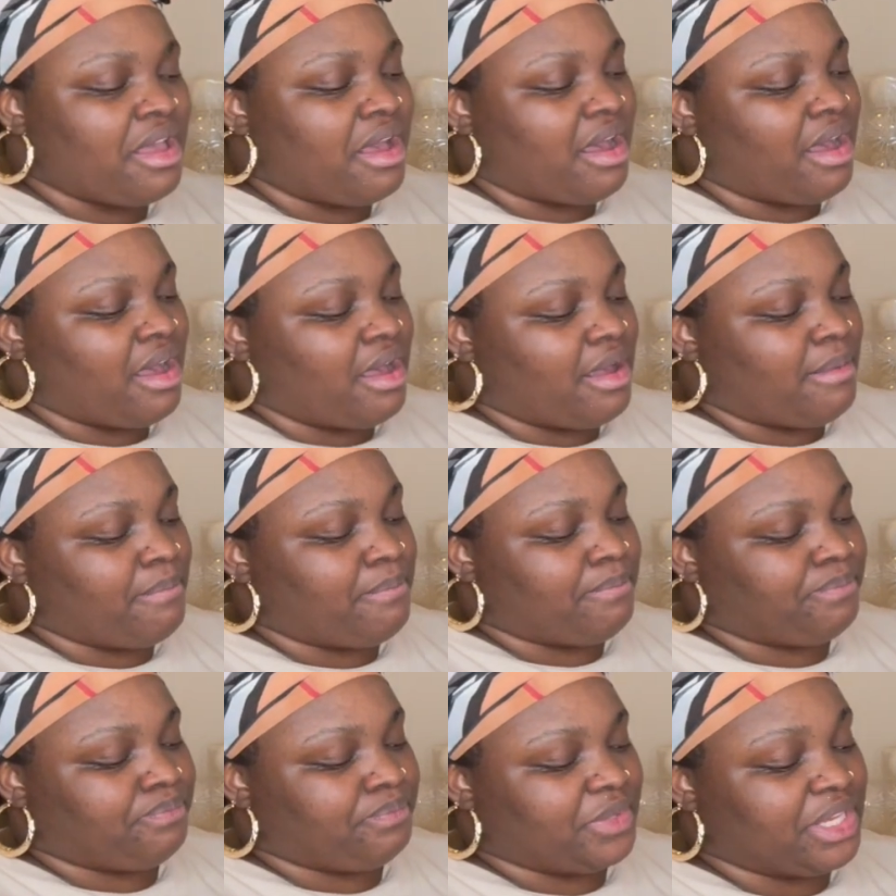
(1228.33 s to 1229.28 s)

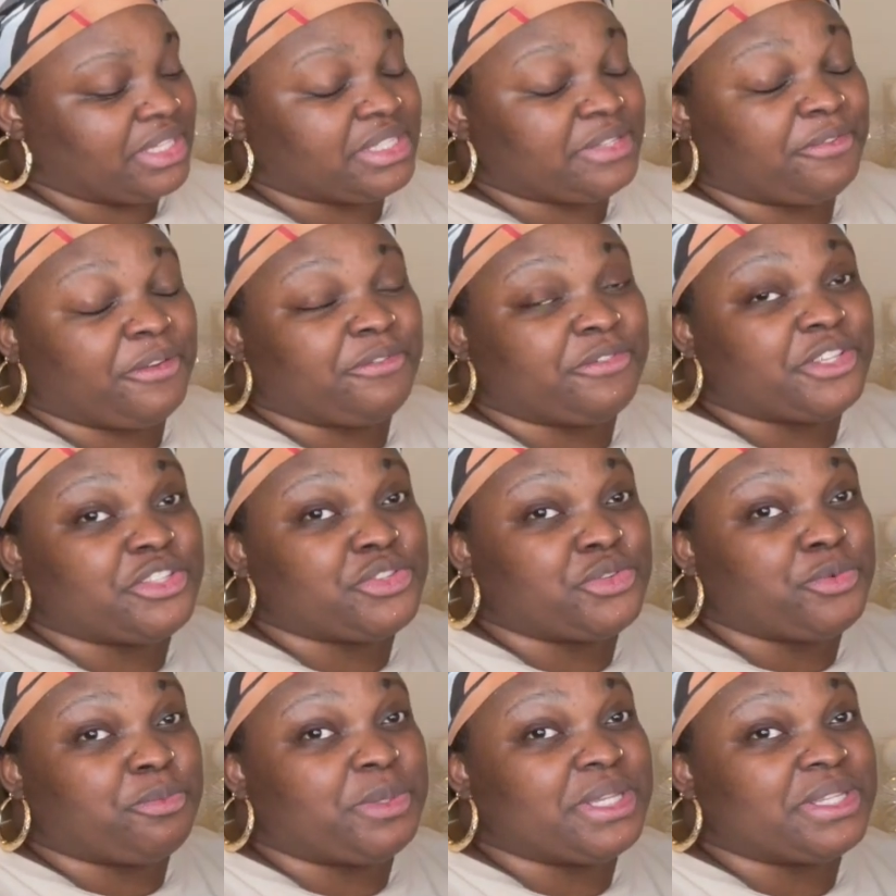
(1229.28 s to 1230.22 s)
Um, it's
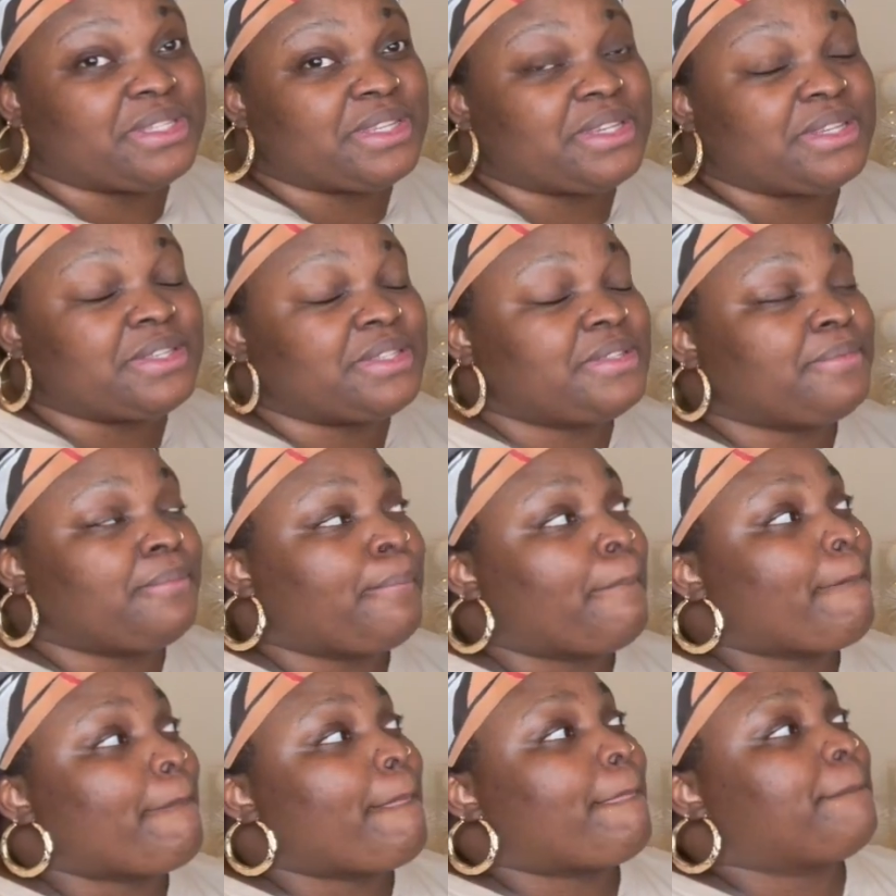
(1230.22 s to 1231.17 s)
52 pieces
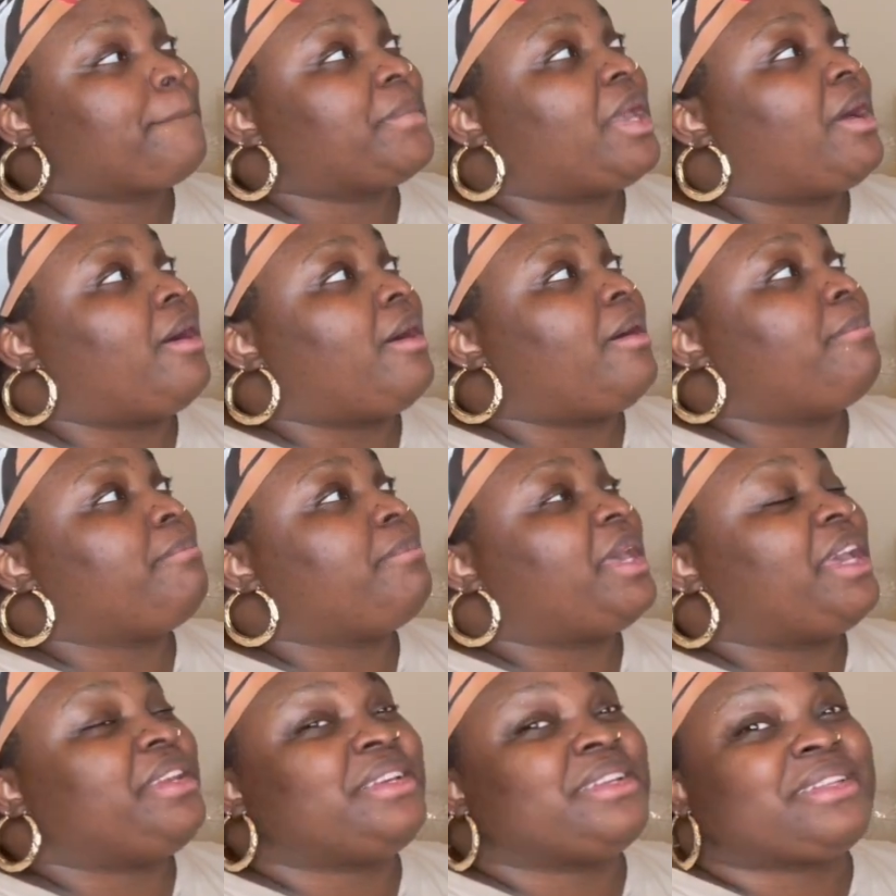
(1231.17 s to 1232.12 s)
um,
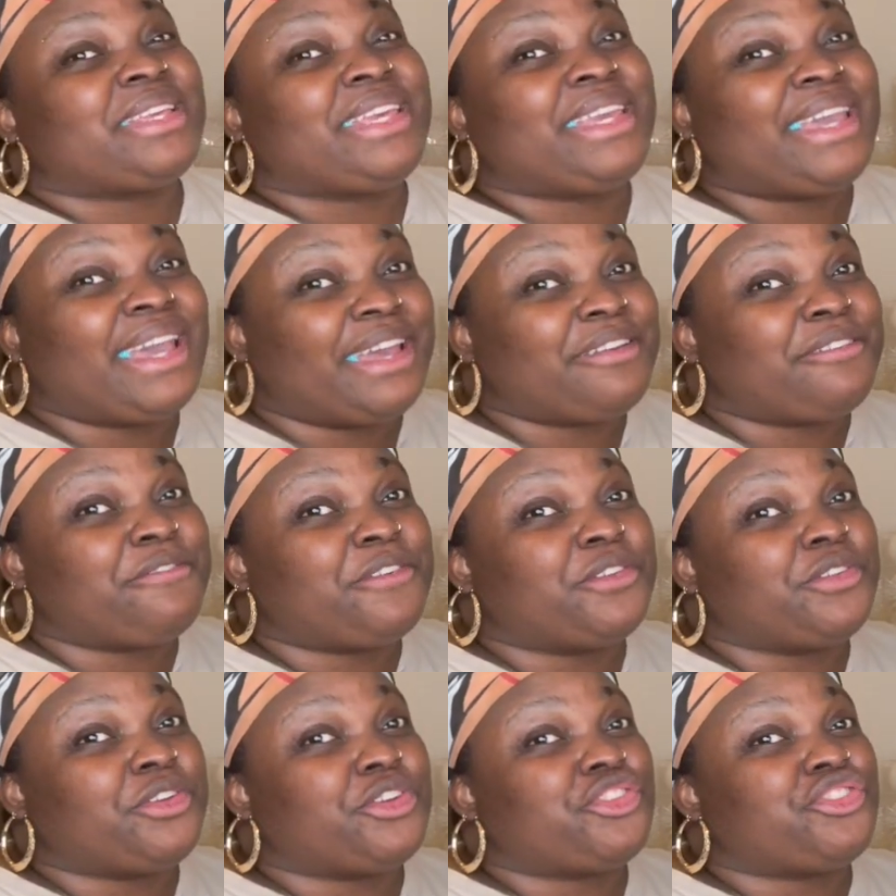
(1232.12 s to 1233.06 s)
and it can
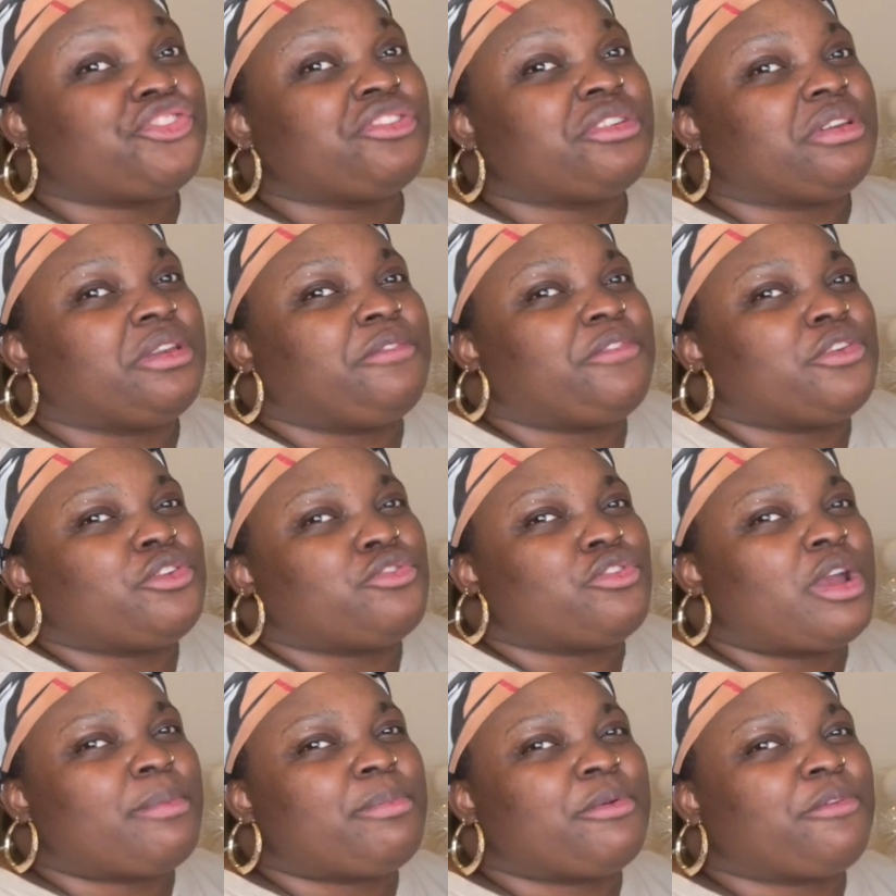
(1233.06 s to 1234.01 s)
fill your shoe if you
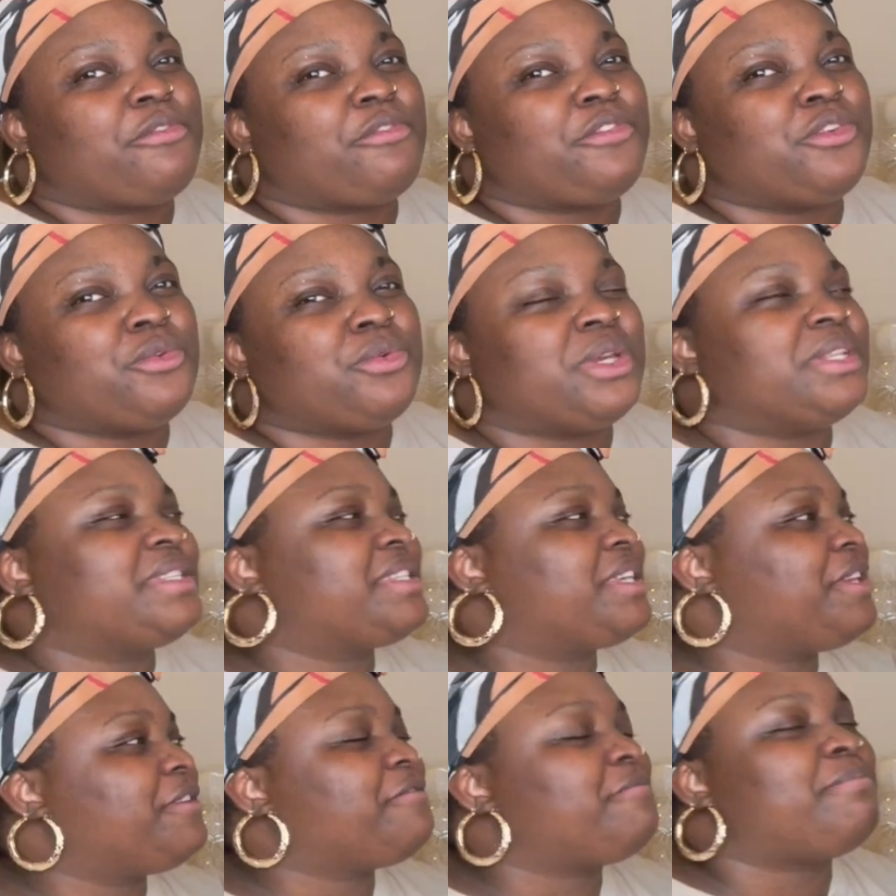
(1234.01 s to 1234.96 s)
grab a few
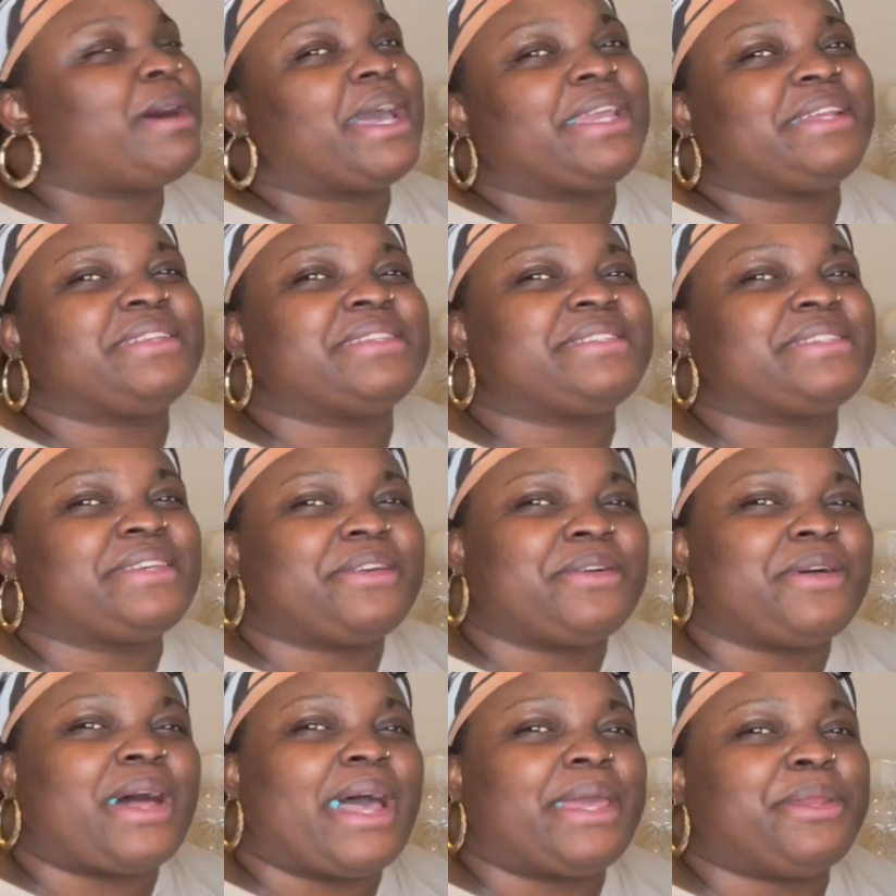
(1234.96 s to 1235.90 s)
instead of buying the
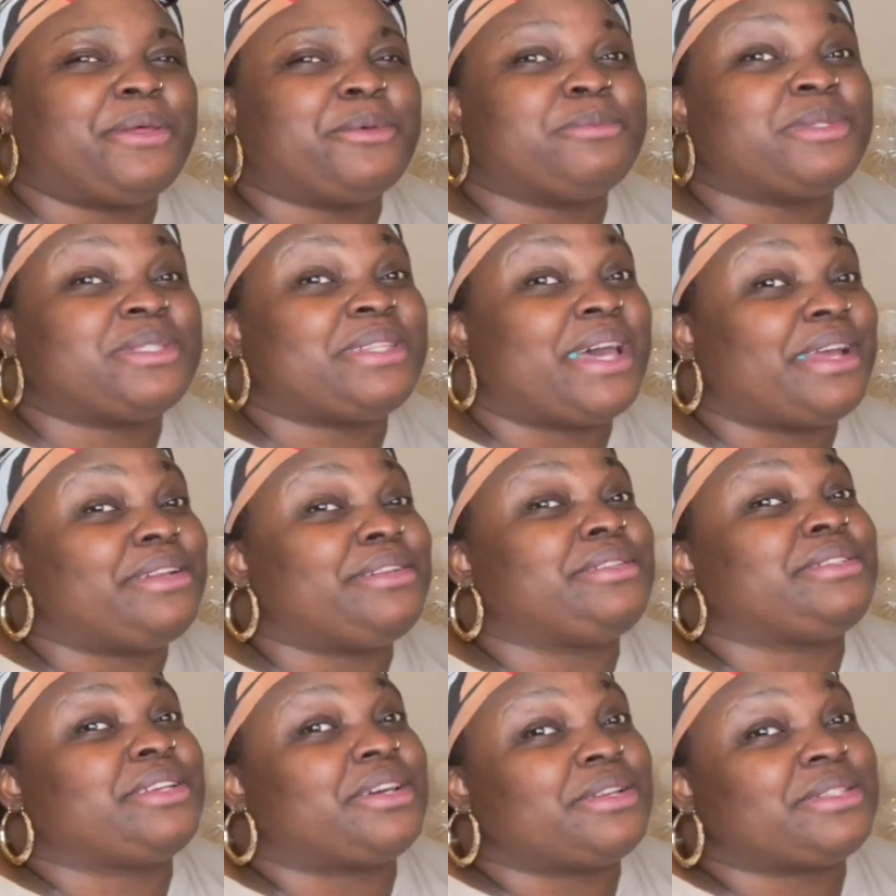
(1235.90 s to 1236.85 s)
single items that
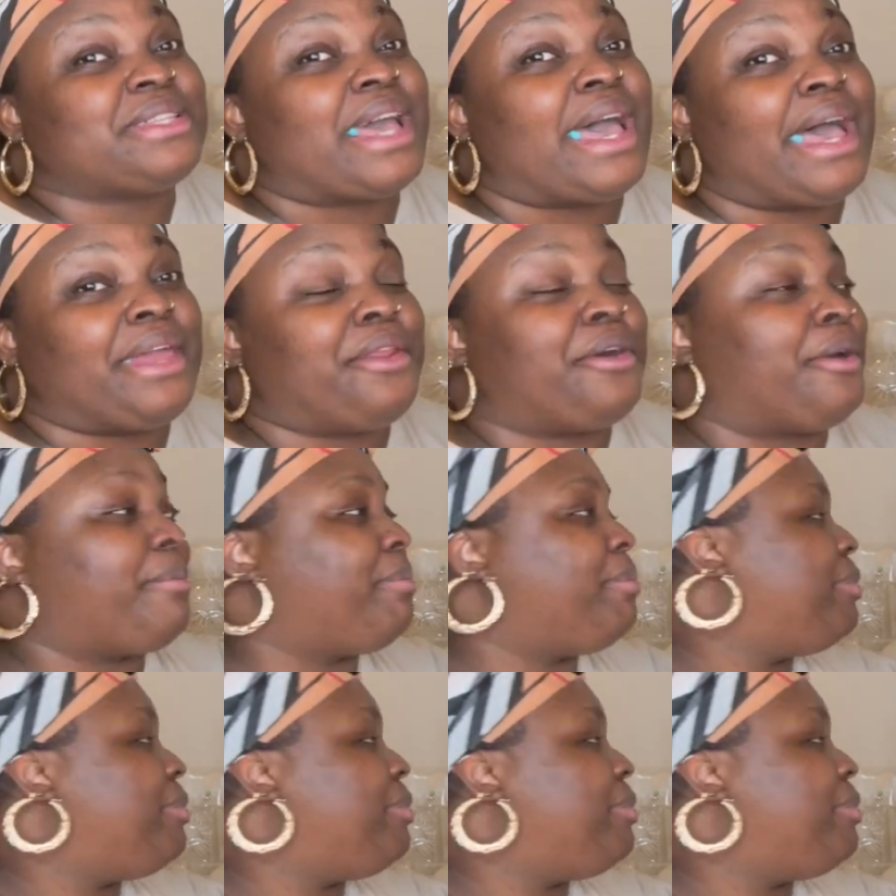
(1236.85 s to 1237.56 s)
does add up.